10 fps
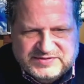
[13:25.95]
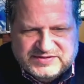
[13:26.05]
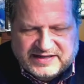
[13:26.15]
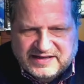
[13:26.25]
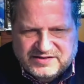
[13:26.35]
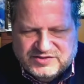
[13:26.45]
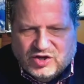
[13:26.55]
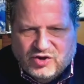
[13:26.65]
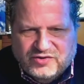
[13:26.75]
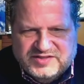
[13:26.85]
Like, there's
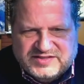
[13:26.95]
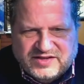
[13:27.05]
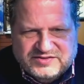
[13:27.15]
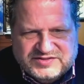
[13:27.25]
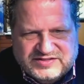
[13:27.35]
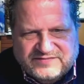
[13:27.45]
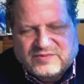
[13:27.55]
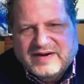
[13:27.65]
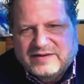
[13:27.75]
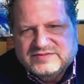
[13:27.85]
all this other stuff
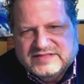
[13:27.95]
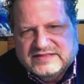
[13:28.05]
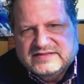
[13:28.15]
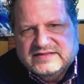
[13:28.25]
around it,